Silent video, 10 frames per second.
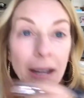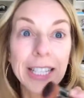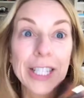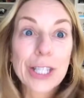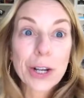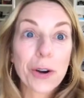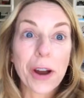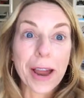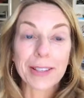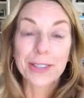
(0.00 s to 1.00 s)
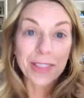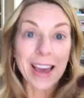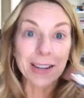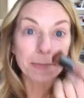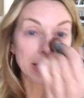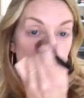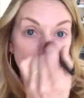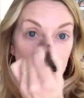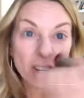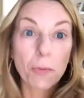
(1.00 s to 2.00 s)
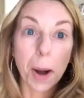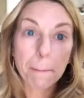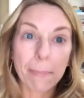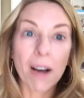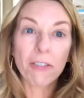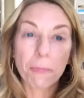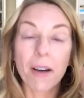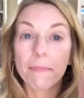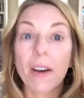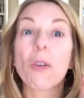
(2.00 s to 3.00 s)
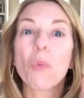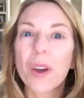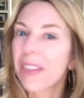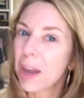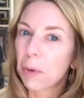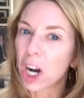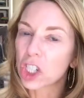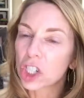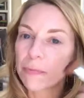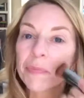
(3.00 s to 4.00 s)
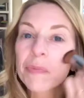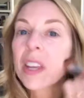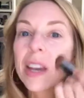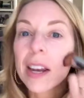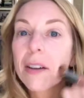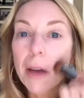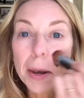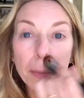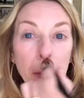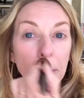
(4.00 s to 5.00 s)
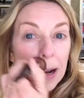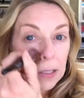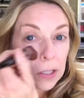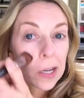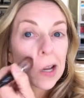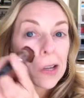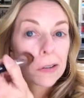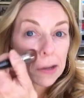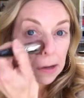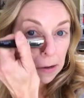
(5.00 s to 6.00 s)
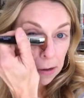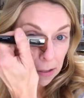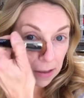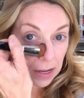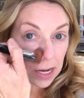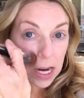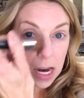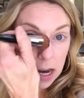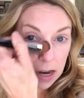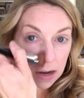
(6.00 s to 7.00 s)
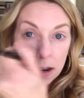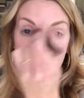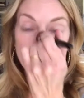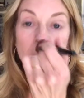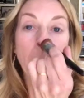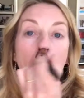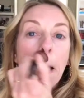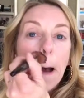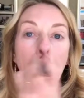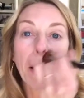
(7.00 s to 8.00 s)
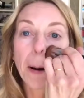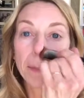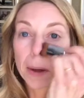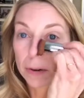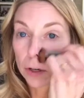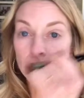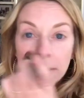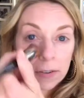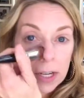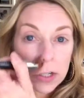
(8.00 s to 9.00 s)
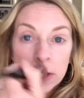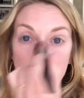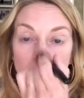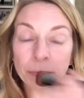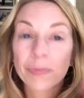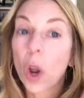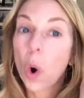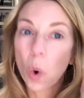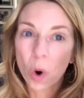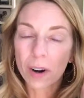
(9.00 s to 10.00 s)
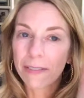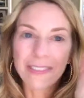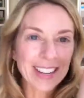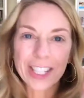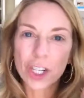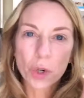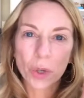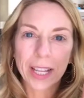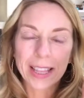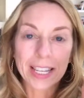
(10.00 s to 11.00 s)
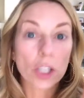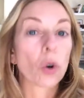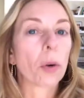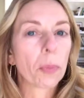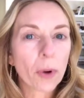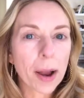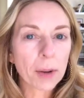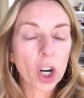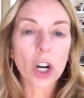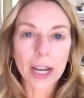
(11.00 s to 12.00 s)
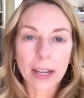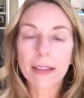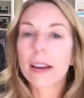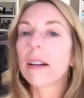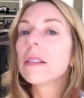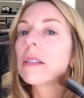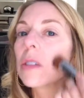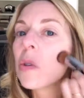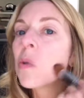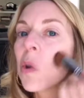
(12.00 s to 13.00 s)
It's so great. So that is my tip. You want to buff, buff, buff with a brush. Now, if anyone watching is in the need of a new foundation or a fancy tool like this or a primer or anything else,